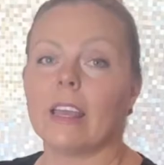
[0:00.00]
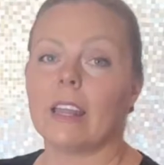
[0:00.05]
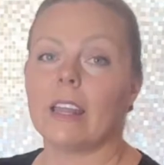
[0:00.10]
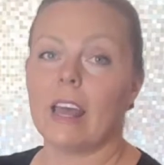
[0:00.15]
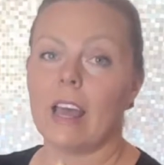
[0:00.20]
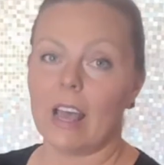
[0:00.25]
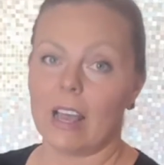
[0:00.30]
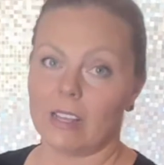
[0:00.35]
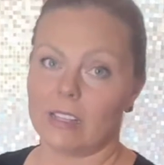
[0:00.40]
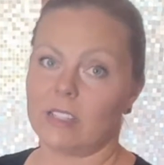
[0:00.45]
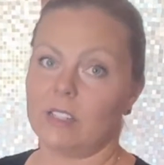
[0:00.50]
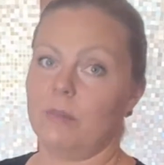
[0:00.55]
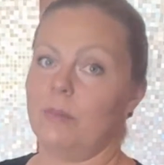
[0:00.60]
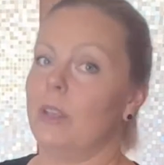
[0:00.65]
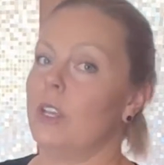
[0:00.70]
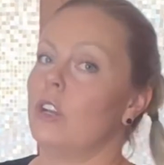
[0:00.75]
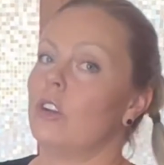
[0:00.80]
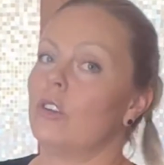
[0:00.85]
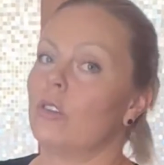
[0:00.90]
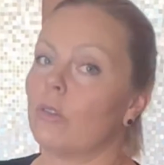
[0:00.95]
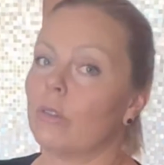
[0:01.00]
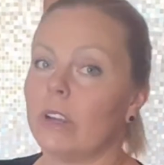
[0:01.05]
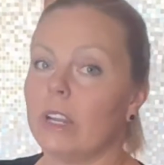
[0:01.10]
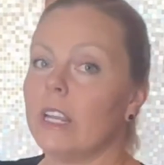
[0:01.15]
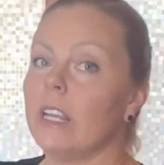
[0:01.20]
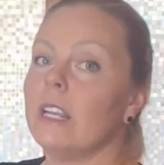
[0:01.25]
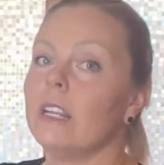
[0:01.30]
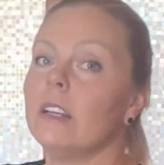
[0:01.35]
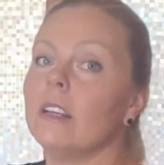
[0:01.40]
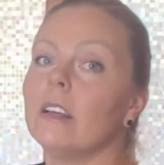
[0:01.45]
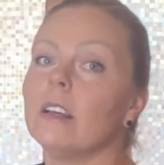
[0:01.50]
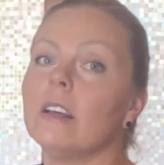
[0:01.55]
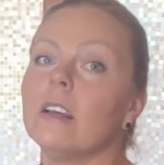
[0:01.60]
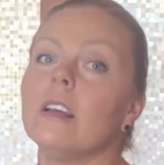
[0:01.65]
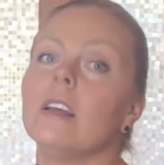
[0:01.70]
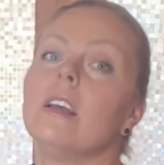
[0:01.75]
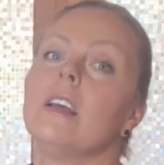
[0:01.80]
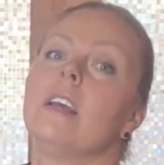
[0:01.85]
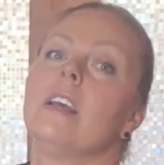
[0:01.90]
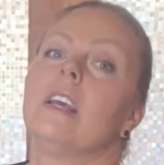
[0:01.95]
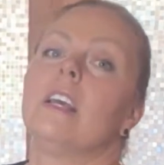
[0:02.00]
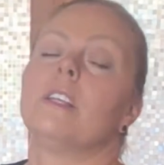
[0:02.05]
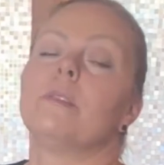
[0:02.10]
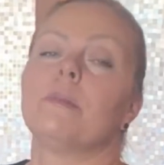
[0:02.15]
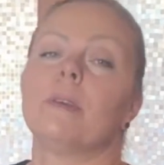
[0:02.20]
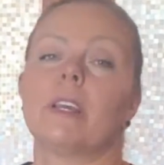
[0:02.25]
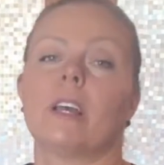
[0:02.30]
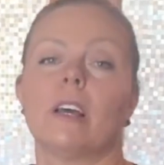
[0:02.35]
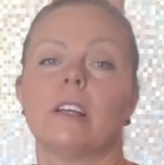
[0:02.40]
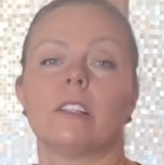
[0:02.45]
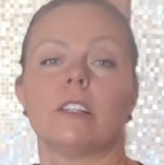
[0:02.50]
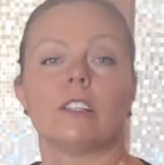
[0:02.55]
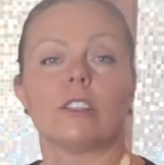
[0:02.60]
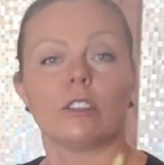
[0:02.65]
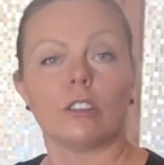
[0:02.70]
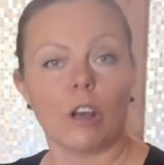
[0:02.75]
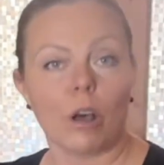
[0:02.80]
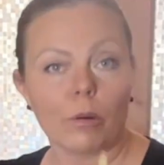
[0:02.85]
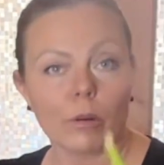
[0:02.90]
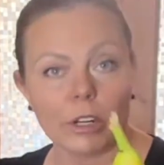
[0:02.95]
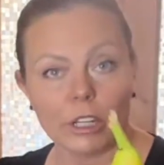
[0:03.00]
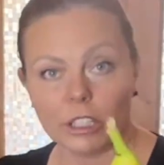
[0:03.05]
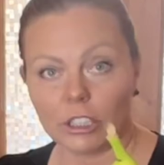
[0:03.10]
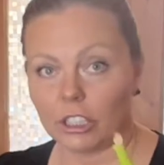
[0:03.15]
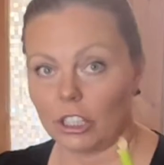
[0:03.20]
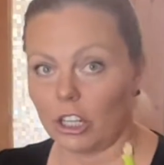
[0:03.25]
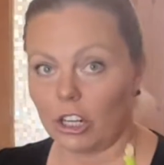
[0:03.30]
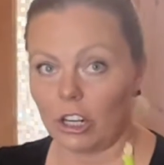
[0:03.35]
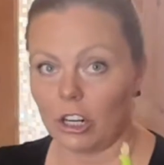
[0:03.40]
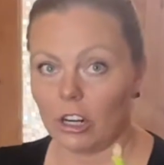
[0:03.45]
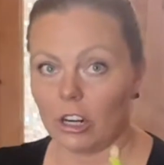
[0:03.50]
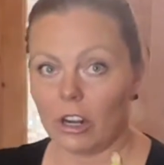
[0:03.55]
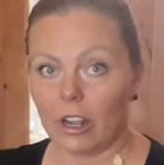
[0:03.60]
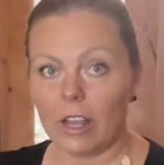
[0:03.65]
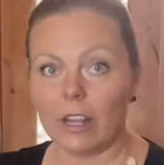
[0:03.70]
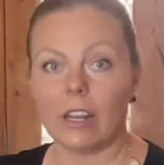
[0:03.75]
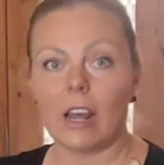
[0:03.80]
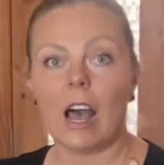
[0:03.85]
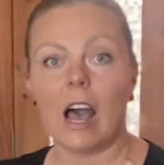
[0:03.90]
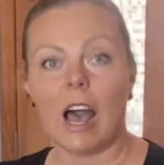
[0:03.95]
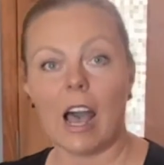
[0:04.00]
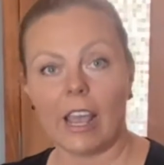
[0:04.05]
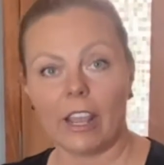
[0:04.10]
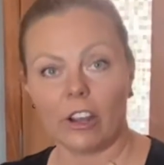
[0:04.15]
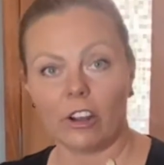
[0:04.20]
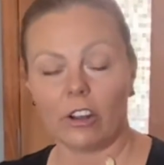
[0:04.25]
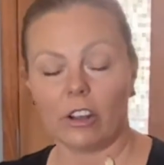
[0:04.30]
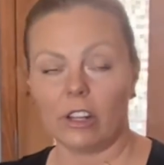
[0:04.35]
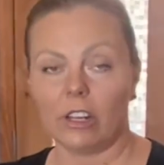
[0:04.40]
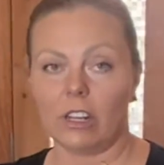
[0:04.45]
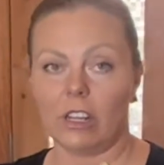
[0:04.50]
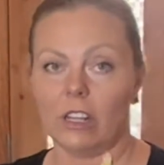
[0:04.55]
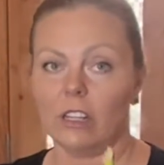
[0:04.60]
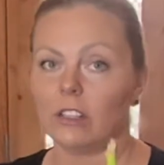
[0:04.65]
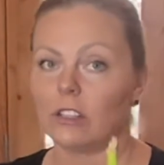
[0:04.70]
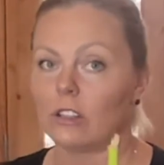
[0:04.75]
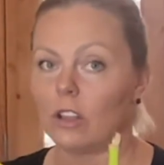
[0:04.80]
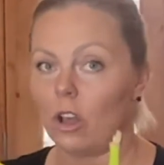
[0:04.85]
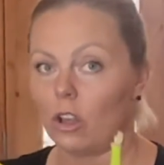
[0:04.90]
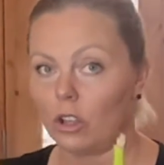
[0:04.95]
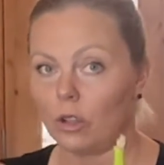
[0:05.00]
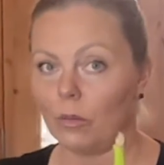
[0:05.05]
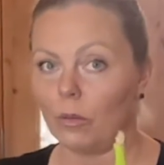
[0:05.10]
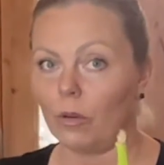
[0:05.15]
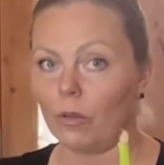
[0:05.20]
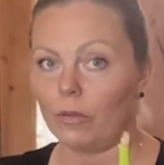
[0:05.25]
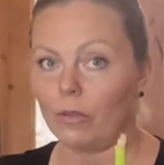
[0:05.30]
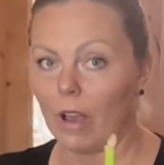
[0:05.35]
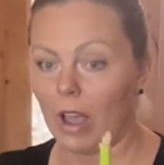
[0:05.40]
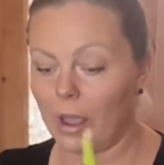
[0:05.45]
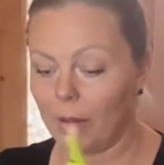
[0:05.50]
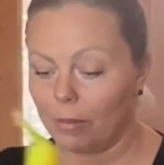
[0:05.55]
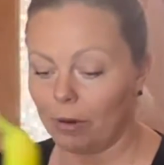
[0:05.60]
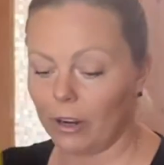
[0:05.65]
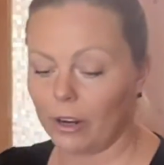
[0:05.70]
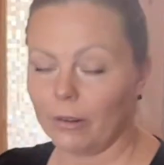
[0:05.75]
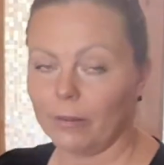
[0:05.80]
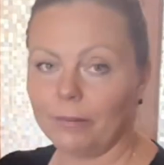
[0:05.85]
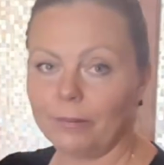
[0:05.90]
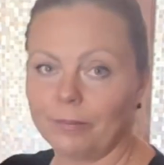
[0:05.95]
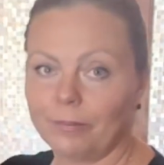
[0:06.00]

has to be green, is because it's lower in sugar and higher in insoluble fiber,